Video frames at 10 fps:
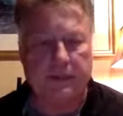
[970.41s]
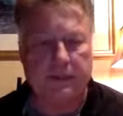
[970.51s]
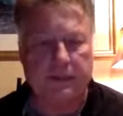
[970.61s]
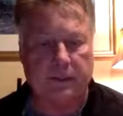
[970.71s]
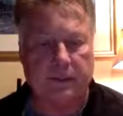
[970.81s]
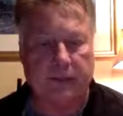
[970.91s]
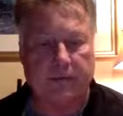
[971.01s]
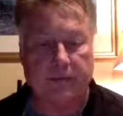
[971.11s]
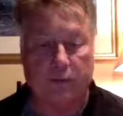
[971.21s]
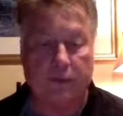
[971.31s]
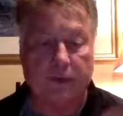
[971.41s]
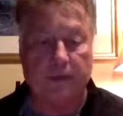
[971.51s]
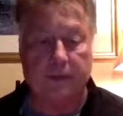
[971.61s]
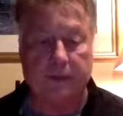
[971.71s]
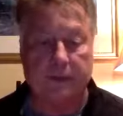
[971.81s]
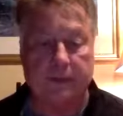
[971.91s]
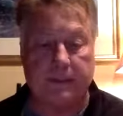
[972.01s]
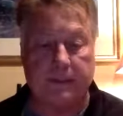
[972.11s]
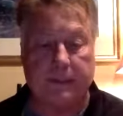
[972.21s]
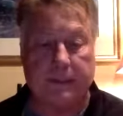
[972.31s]
You can have it with meal
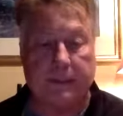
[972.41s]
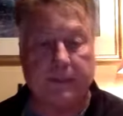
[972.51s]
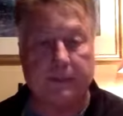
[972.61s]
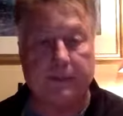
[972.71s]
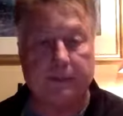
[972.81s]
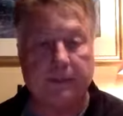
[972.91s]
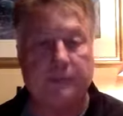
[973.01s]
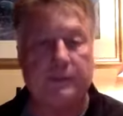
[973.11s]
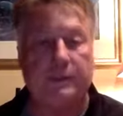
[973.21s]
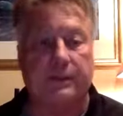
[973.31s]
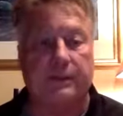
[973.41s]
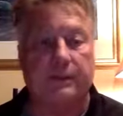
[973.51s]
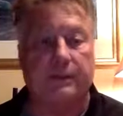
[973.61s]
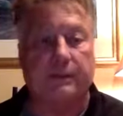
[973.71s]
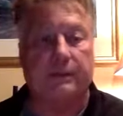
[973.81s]
because we eat lighter foods in the summer.